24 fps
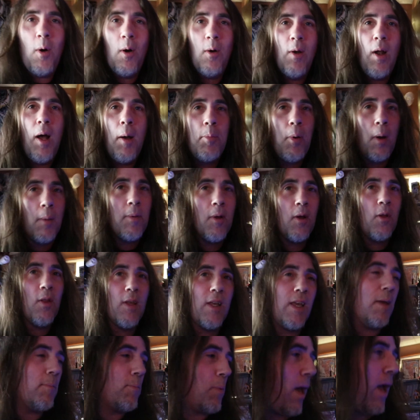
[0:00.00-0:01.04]
won't. I'll probably
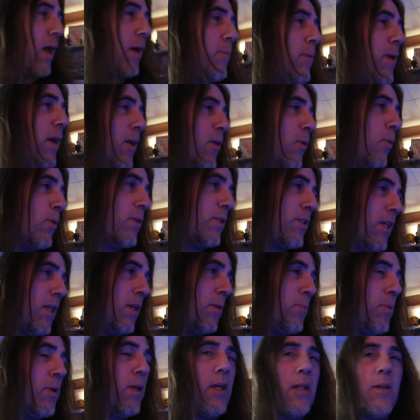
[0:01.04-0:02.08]
only get Pac-Man or
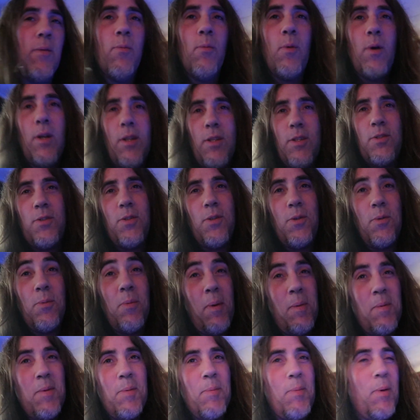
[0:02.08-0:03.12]
Centipede, one of the two,
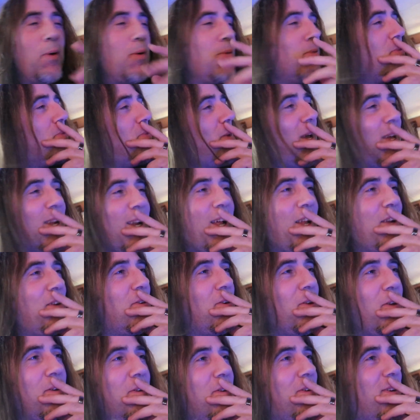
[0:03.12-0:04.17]
maybe both. Man, I
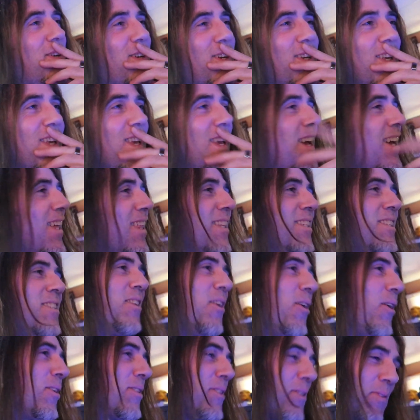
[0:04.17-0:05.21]
don't know. This is
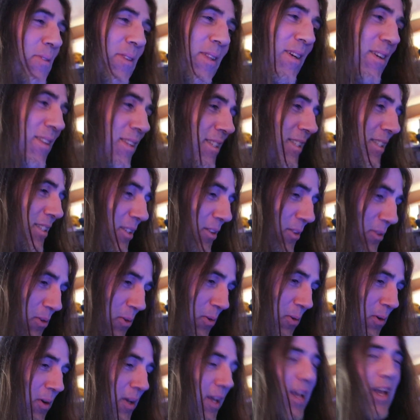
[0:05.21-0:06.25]
awesome. This is so
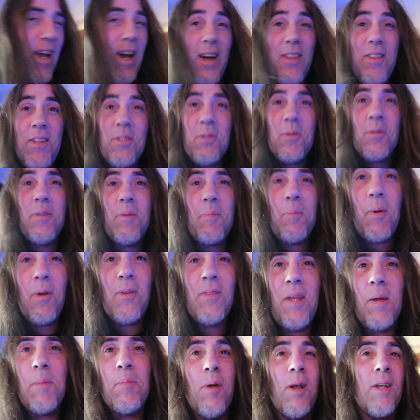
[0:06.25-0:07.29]
cool. Uh, this was a
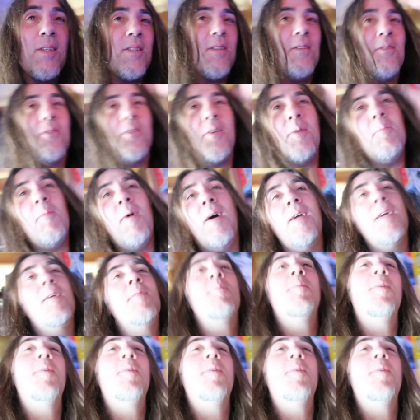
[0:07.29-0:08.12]
birthday present from my